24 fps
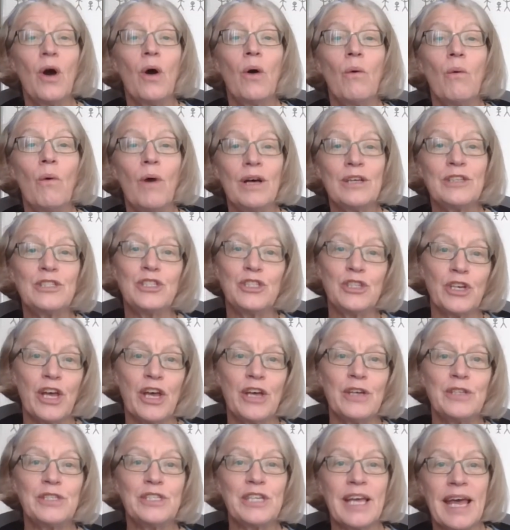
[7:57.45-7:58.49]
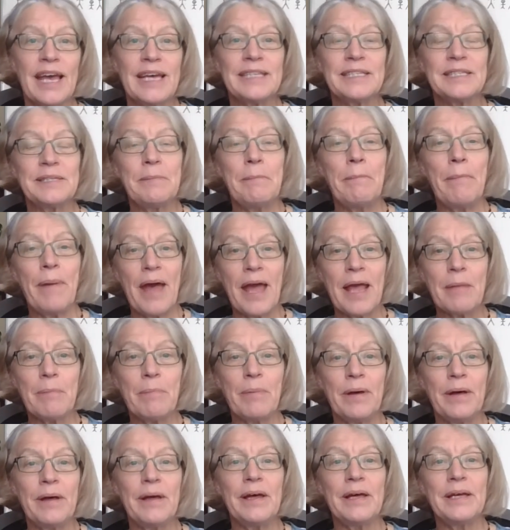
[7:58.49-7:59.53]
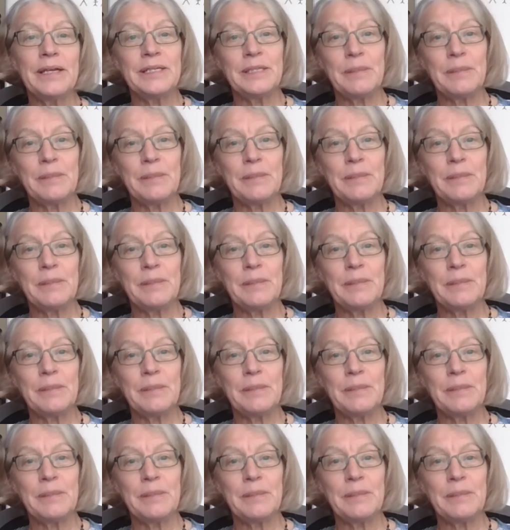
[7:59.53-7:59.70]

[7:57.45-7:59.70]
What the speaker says: whilst you go to get some paper and a